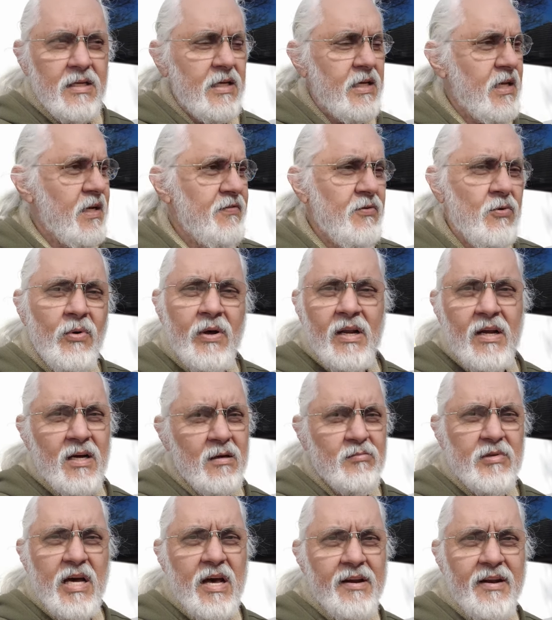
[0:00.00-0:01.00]
And if you want to
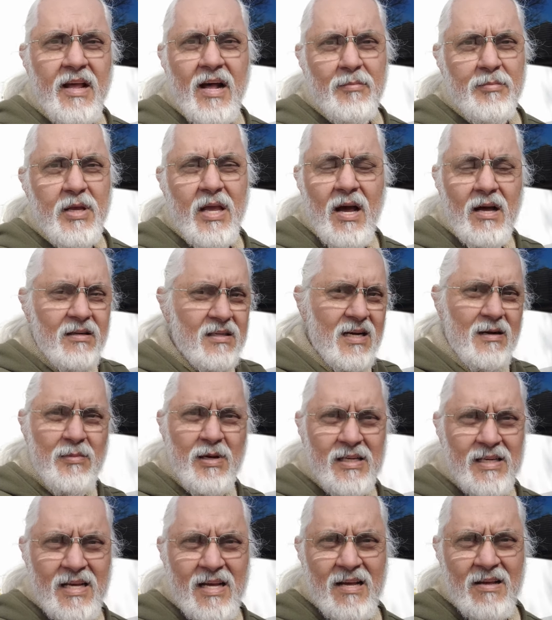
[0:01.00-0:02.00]
come down and help me out, come
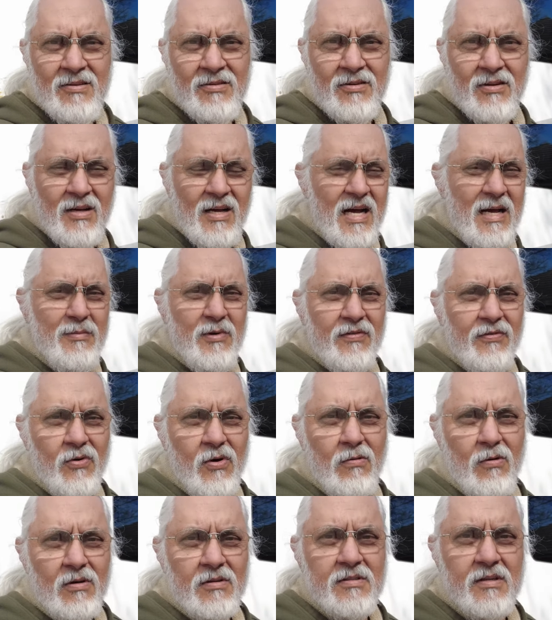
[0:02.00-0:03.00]
on down. I'm in
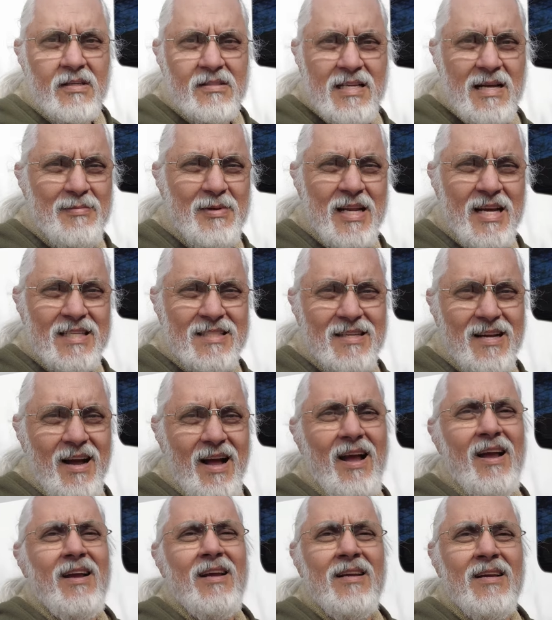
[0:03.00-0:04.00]
Fort Worth, Texas. I'm a nice
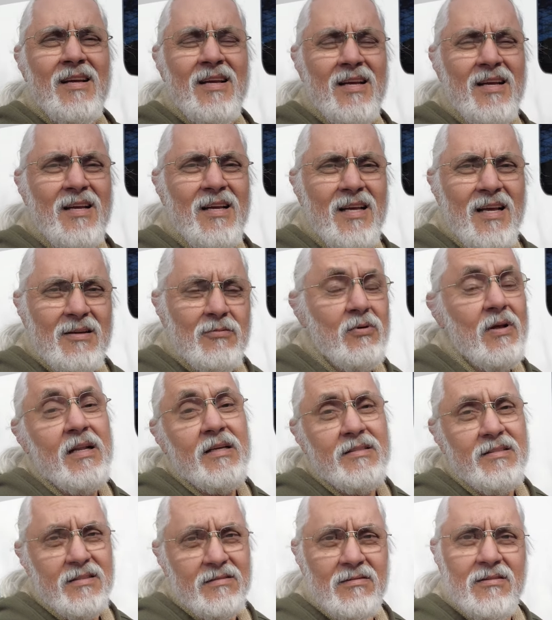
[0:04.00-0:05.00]
guy,
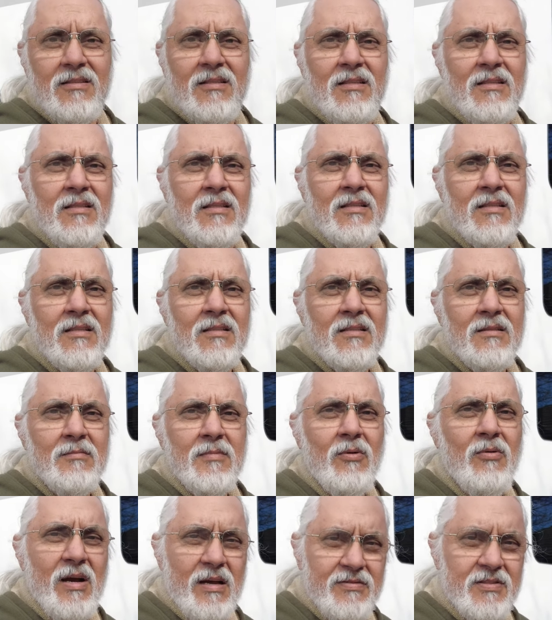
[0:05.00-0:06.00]
relatively,
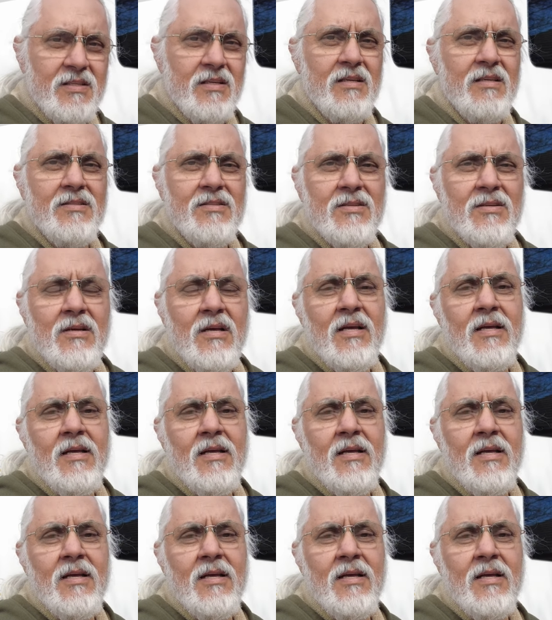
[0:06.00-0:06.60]
my wife says.